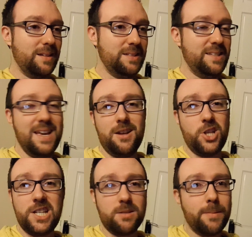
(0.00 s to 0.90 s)
yeah,
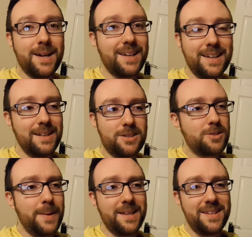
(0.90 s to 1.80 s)
changing them back again is
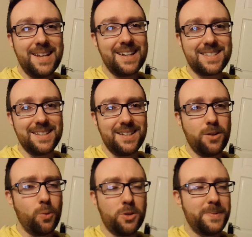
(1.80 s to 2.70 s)
just a pain in the dick, isn't it?
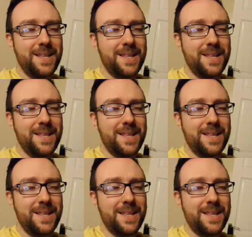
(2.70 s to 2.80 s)
No one wants to